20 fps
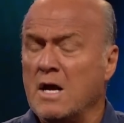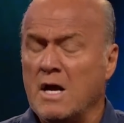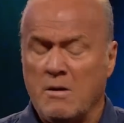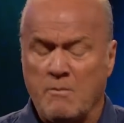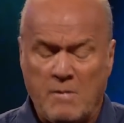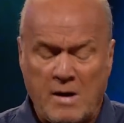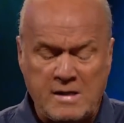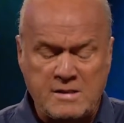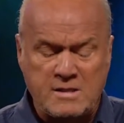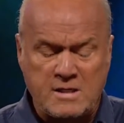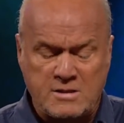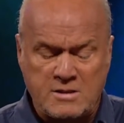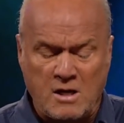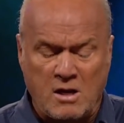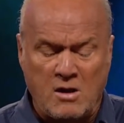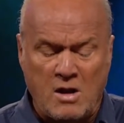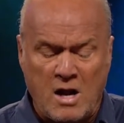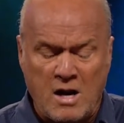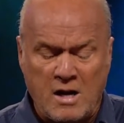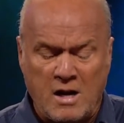reminds us a
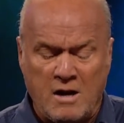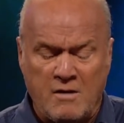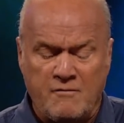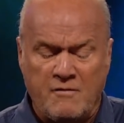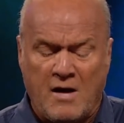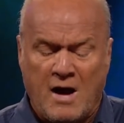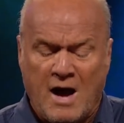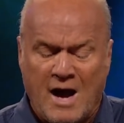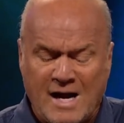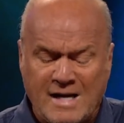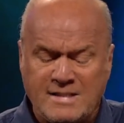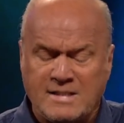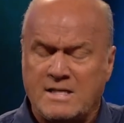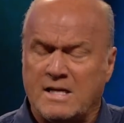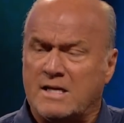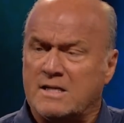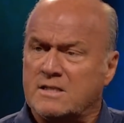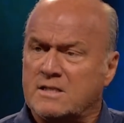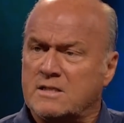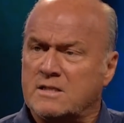lot of
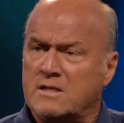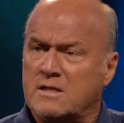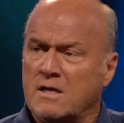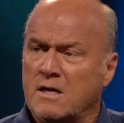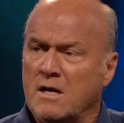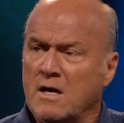ISIS.